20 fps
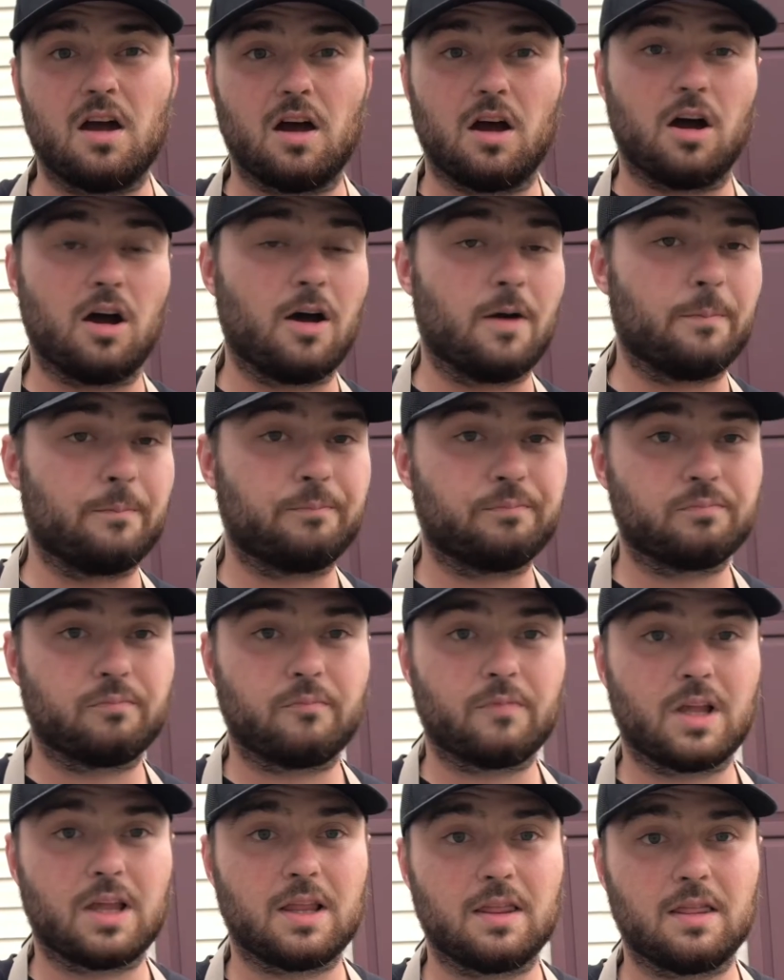
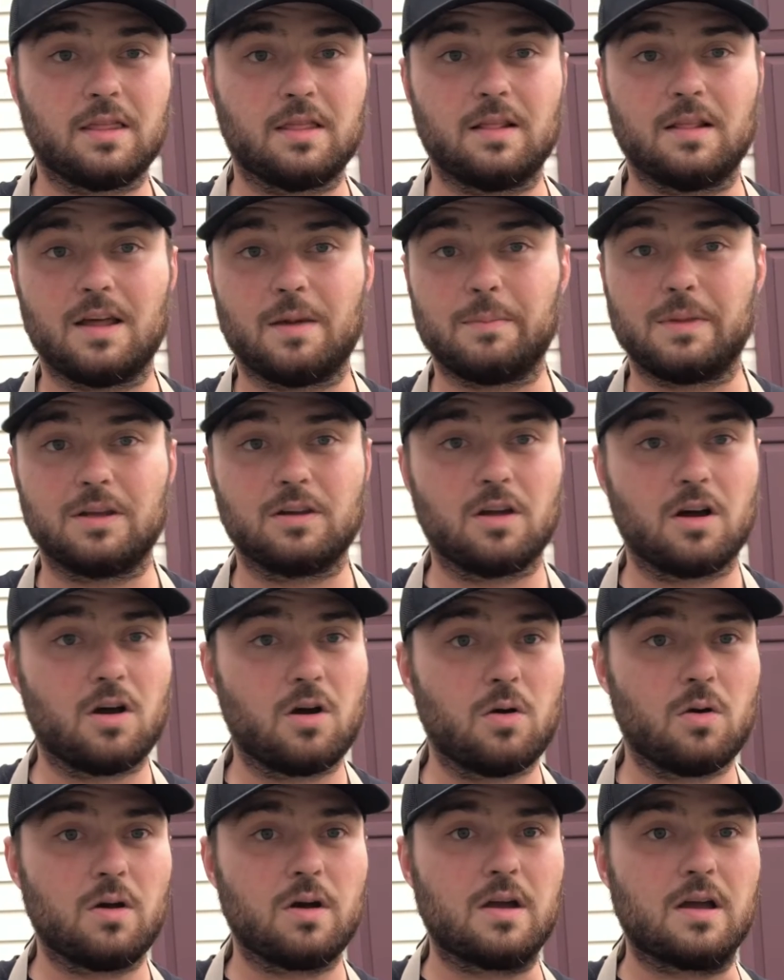let me
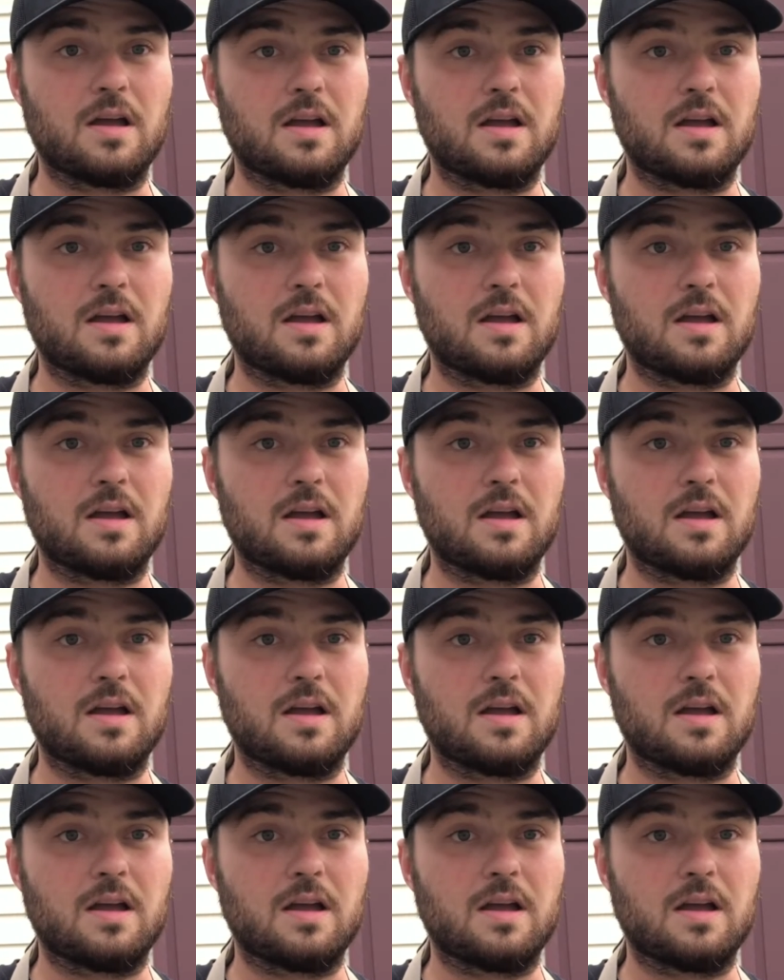know.